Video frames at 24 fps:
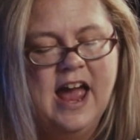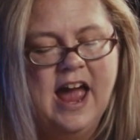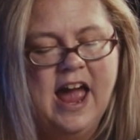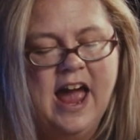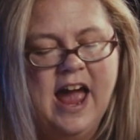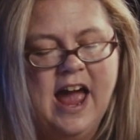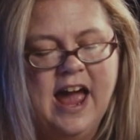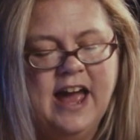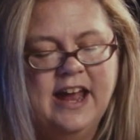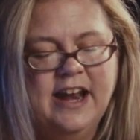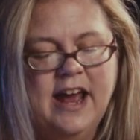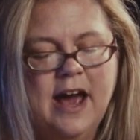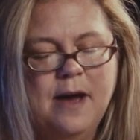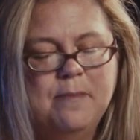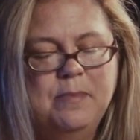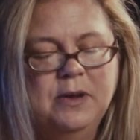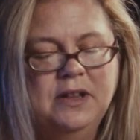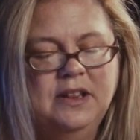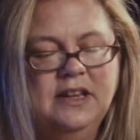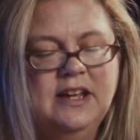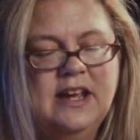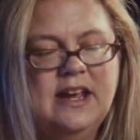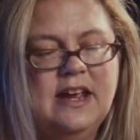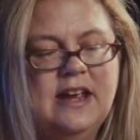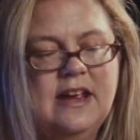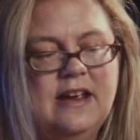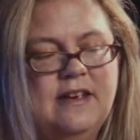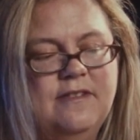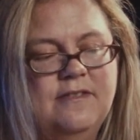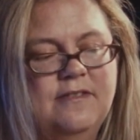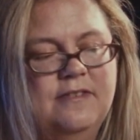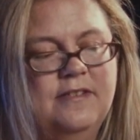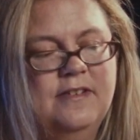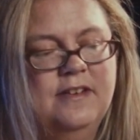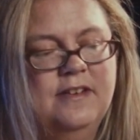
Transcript: Had I believed